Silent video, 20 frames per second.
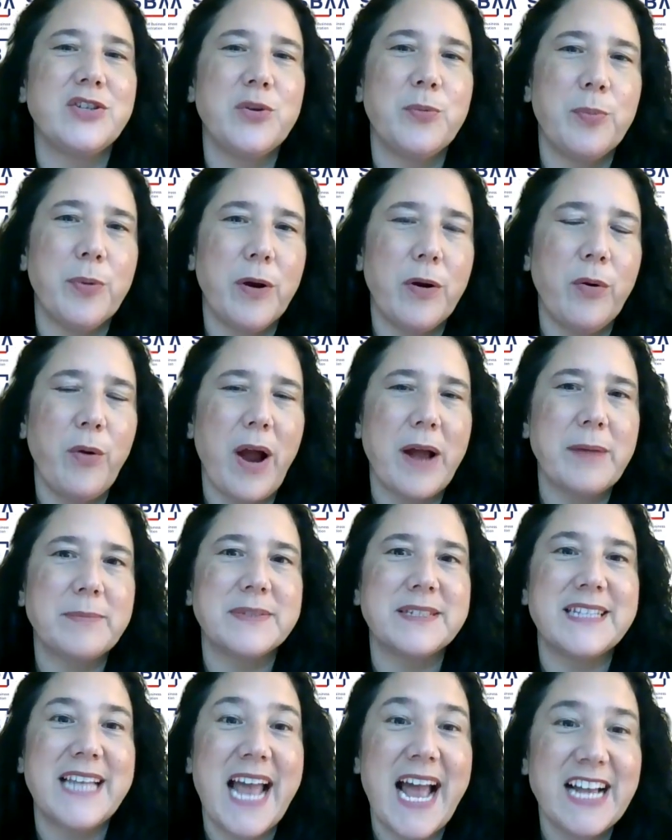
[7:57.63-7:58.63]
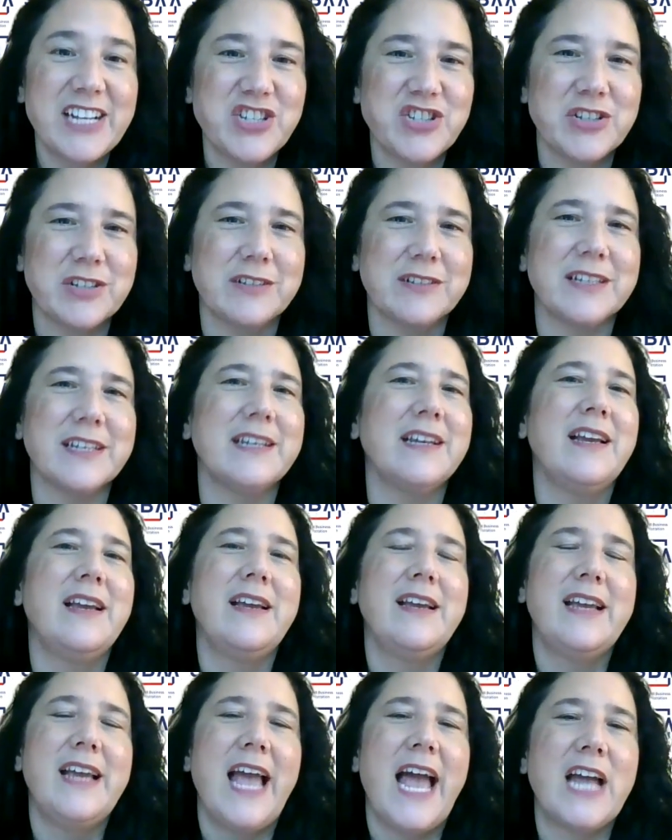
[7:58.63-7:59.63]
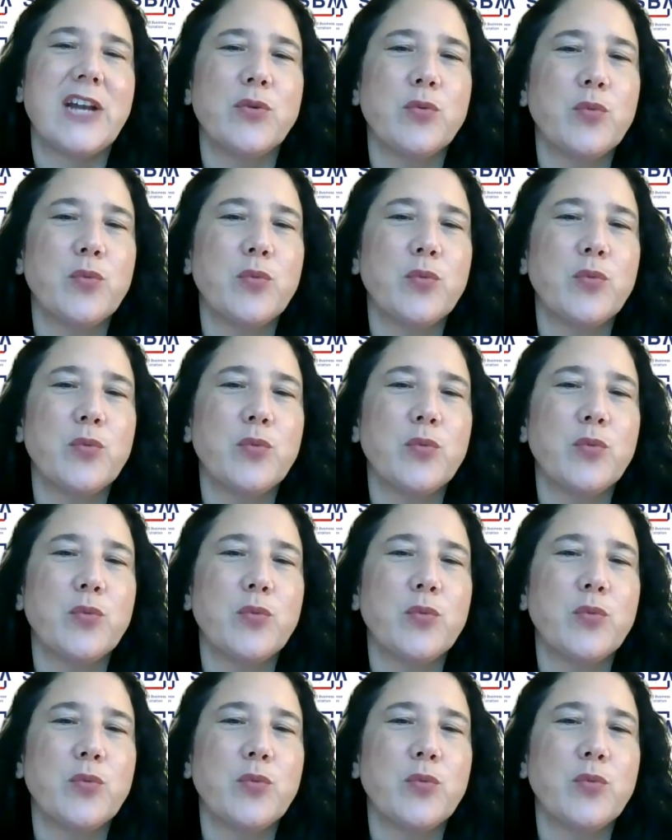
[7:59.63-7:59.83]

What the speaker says: new programs nationally and